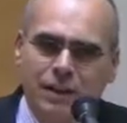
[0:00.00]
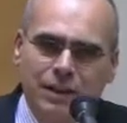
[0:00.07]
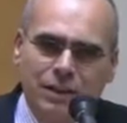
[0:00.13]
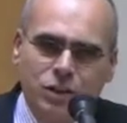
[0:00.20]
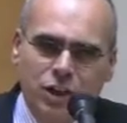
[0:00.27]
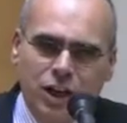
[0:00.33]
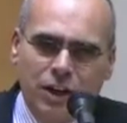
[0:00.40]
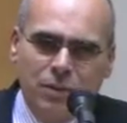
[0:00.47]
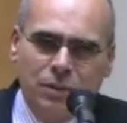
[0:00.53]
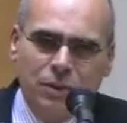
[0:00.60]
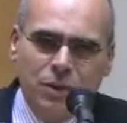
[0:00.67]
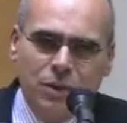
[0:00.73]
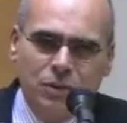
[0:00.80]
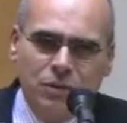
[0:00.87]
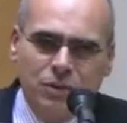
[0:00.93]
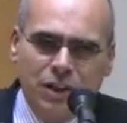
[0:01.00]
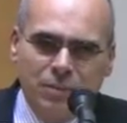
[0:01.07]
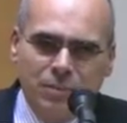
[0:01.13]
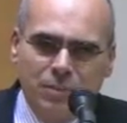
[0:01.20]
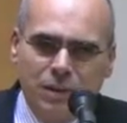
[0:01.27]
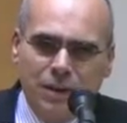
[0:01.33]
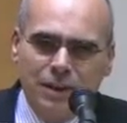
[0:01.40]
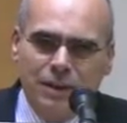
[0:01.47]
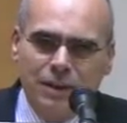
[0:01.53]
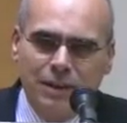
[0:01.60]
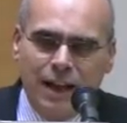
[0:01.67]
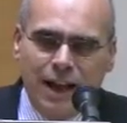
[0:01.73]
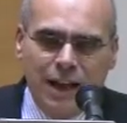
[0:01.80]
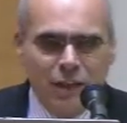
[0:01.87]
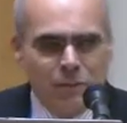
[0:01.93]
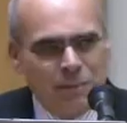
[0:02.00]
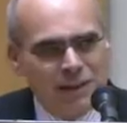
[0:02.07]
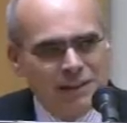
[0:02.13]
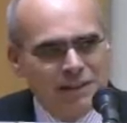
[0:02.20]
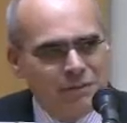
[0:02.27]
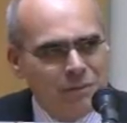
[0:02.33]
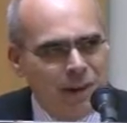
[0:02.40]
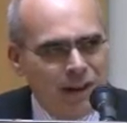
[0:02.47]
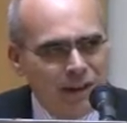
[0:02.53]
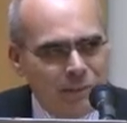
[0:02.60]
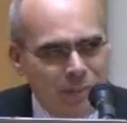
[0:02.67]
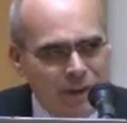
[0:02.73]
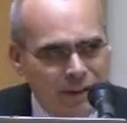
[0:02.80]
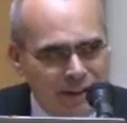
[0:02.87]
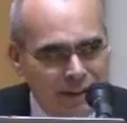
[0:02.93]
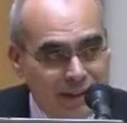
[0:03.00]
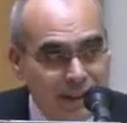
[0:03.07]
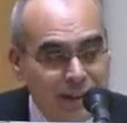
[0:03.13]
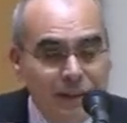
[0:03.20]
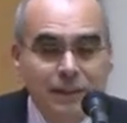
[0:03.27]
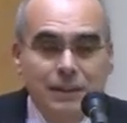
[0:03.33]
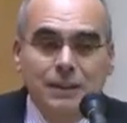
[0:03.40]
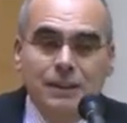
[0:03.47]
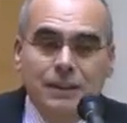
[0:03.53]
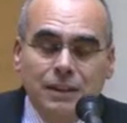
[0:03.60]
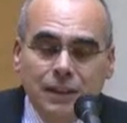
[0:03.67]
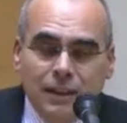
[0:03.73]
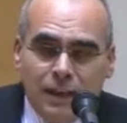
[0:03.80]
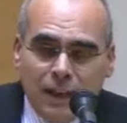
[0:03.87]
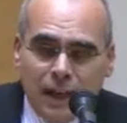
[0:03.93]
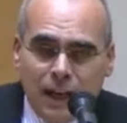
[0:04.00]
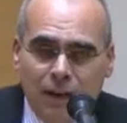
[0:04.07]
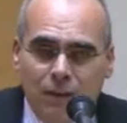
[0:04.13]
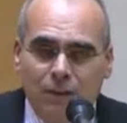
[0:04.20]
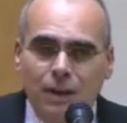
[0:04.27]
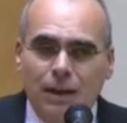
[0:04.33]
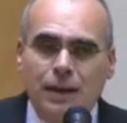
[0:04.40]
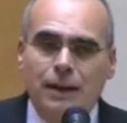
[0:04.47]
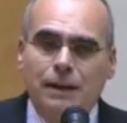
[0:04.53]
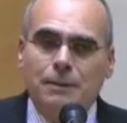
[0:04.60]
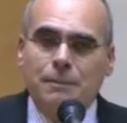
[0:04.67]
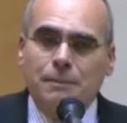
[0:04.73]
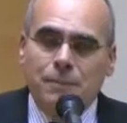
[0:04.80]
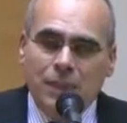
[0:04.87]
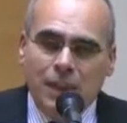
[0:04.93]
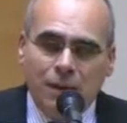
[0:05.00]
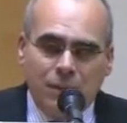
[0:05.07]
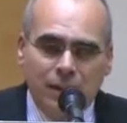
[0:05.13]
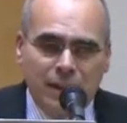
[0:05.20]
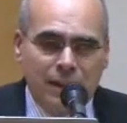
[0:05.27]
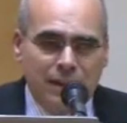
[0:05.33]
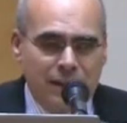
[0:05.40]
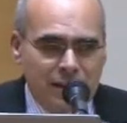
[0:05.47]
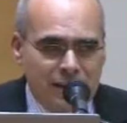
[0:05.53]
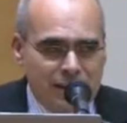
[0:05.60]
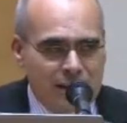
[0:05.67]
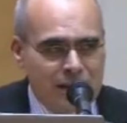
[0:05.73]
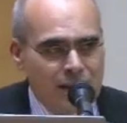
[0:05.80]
and sharing with you some aspects of my experience. Now, within the